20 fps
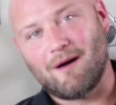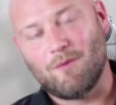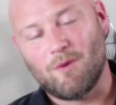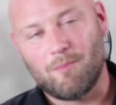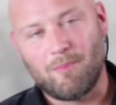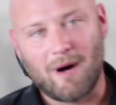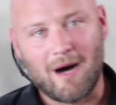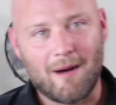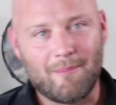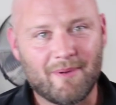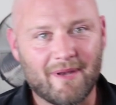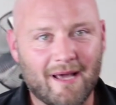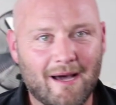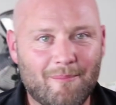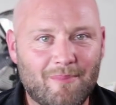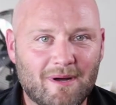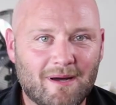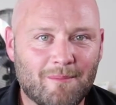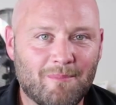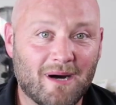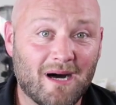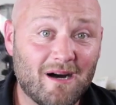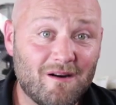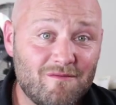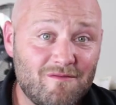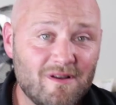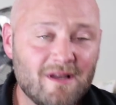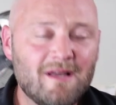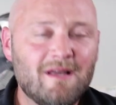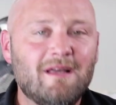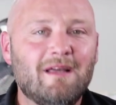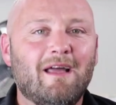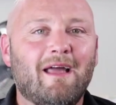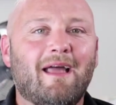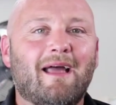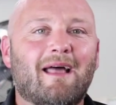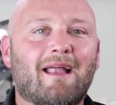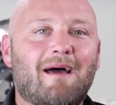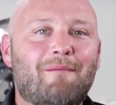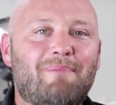I will pop it up above,
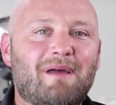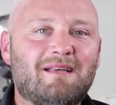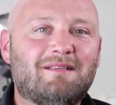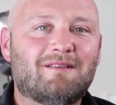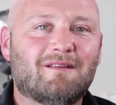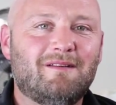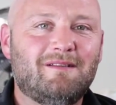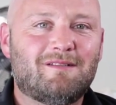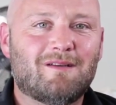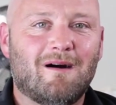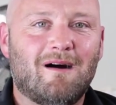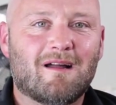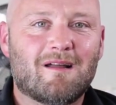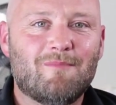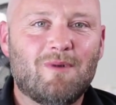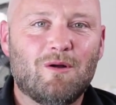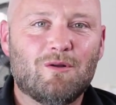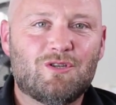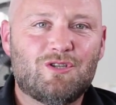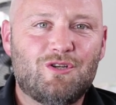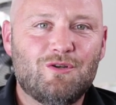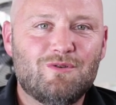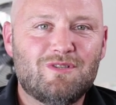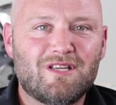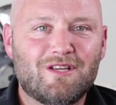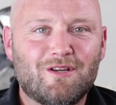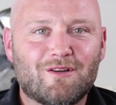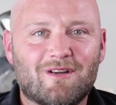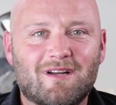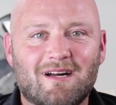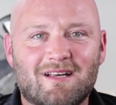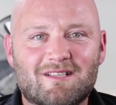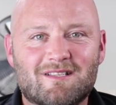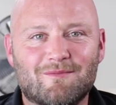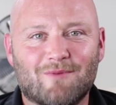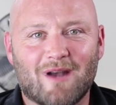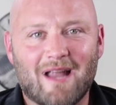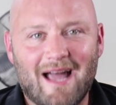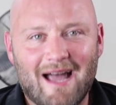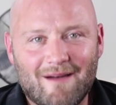and I basically talk about choosing your
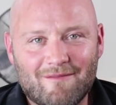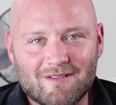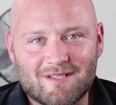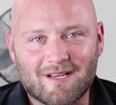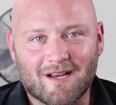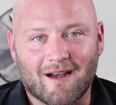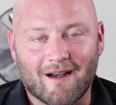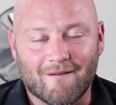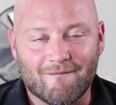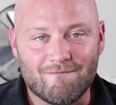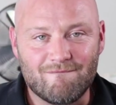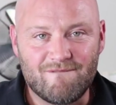customer avatar.